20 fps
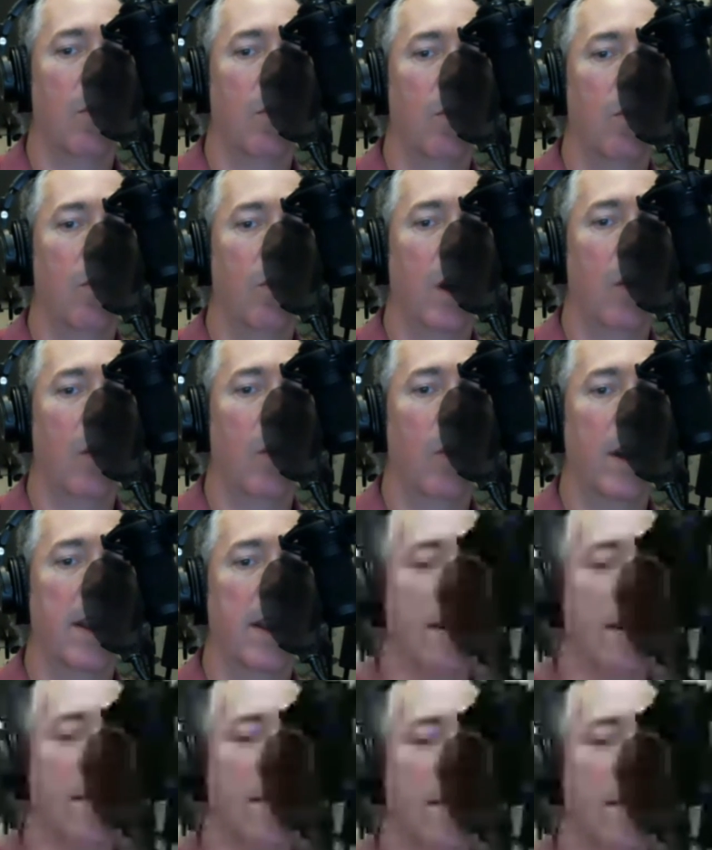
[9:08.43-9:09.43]
one of
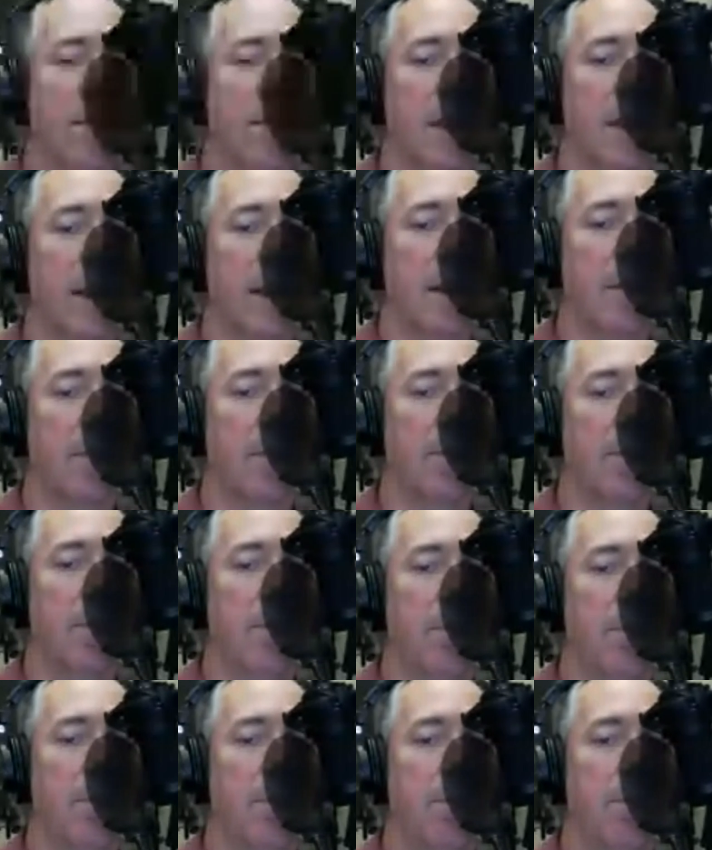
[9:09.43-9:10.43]
the
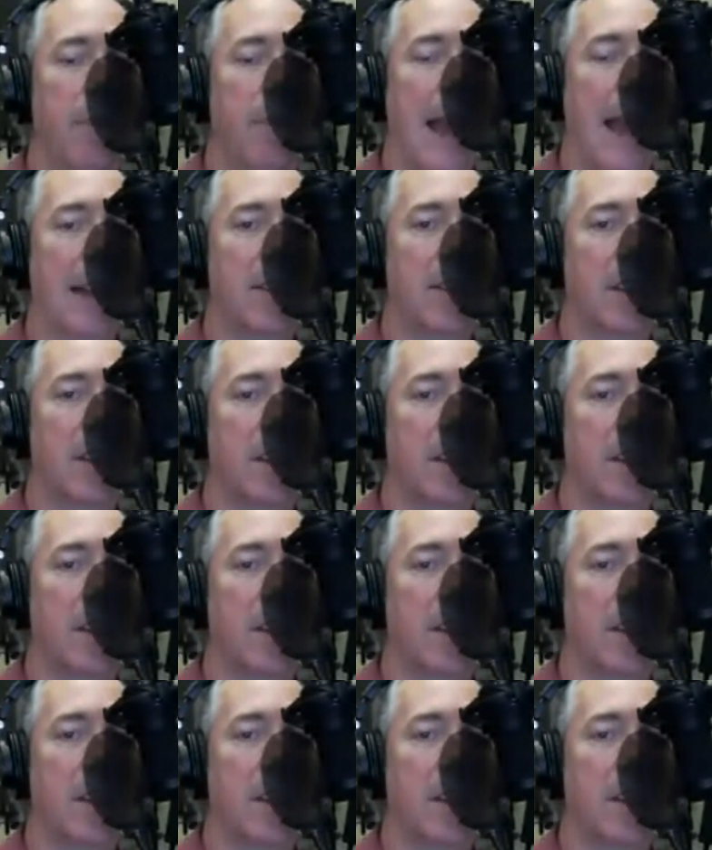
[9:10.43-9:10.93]
packs